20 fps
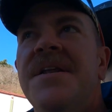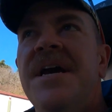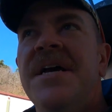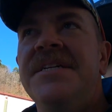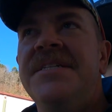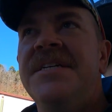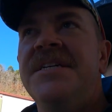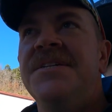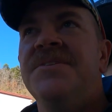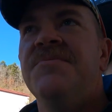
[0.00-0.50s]

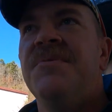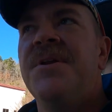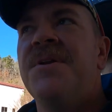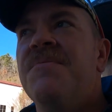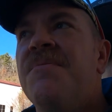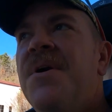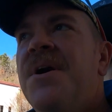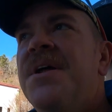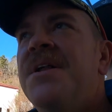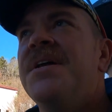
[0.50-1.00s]

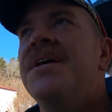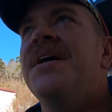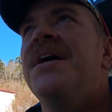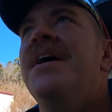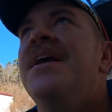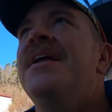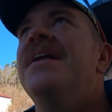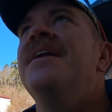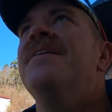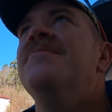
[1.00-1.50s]
1921,
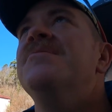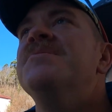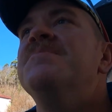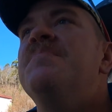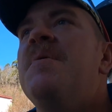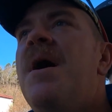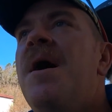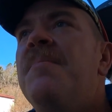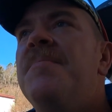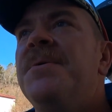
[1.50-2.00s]
it was
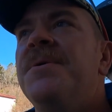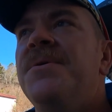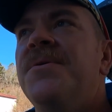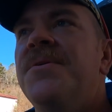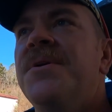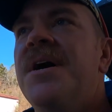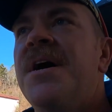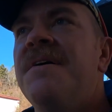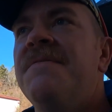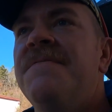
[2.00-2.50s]

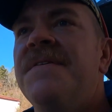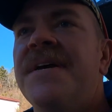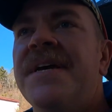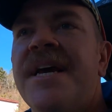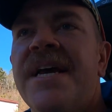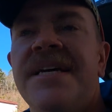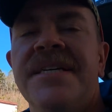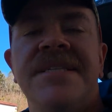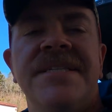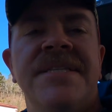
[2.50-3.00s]
popular enough, I
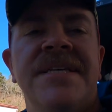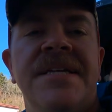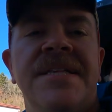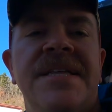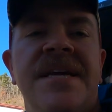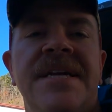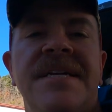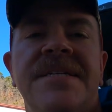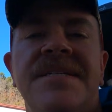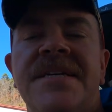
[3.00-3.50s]
guess,
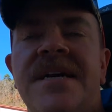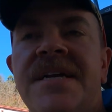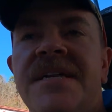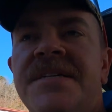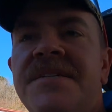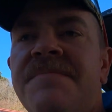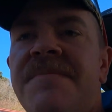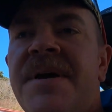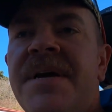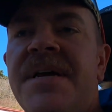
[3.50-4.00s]
that they
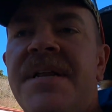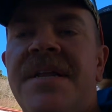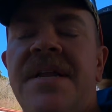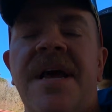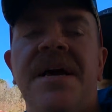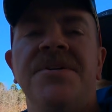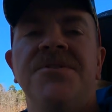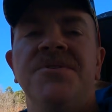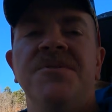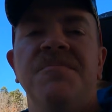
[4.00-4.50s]
decided to make it a
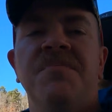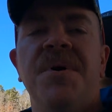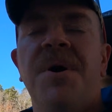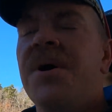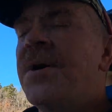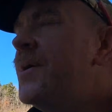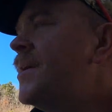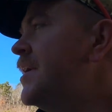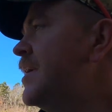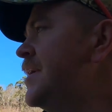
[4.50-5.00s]
national
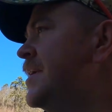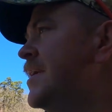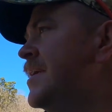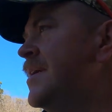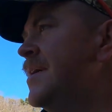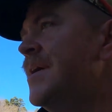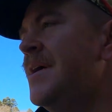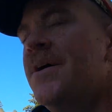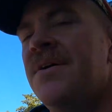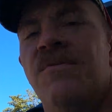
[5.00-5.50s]
park
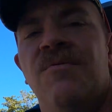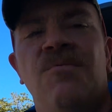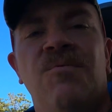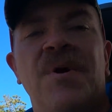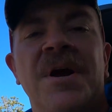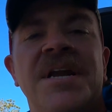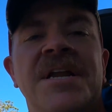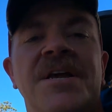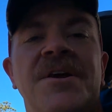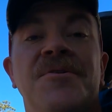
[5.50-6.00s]

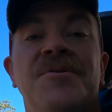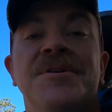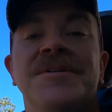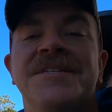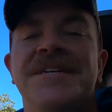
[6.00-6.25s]
right here